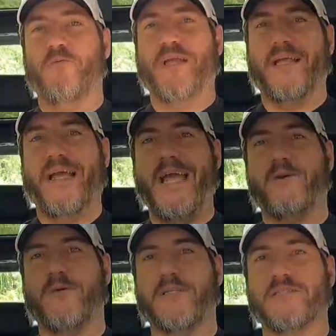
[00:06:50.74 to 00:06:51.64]
being
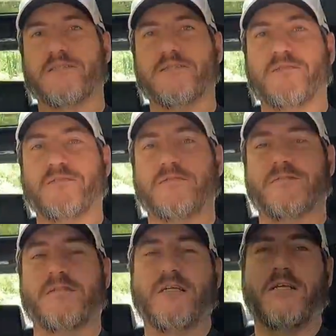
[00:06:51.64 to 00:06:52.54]
accurate?
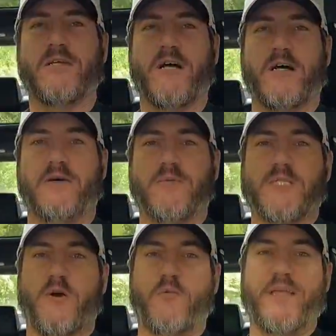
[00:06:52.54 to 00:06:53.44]

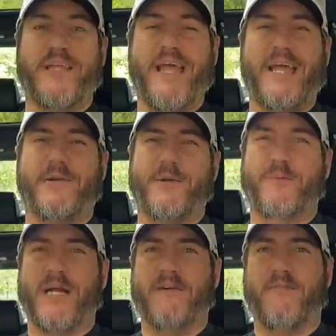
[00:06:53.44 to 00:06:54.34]
Was the car being
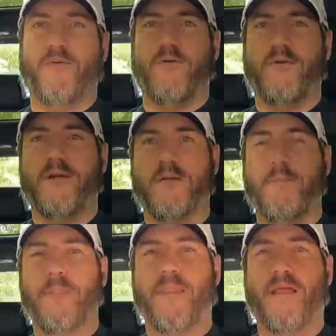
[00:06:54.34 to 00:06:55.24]
accurate whenever
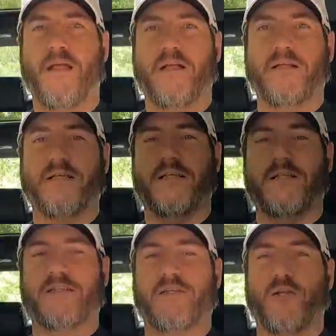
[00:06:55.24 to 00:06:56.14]

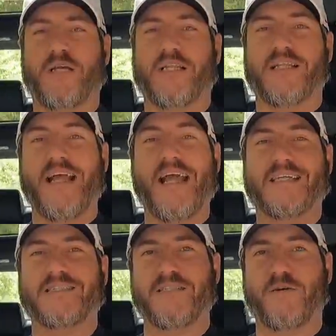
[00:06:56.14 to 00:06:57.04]
you look at the
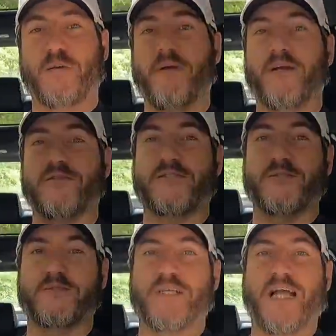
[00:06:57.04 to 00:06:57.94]
dash, you know, compared
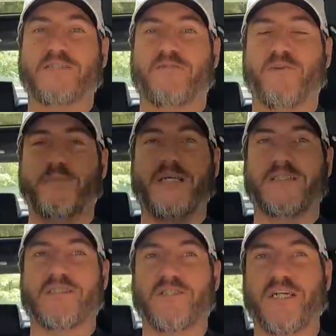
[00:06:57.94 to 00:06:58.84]
to the actual fuel
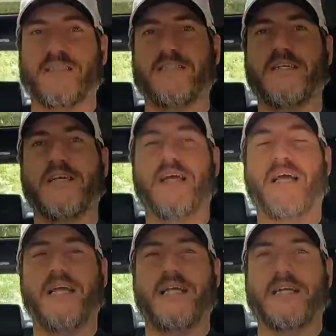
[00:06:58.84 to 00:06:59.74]
mileage that you're getting?
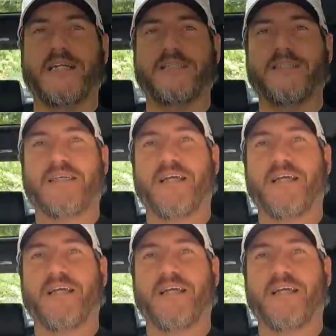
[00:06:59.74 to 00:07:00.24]
And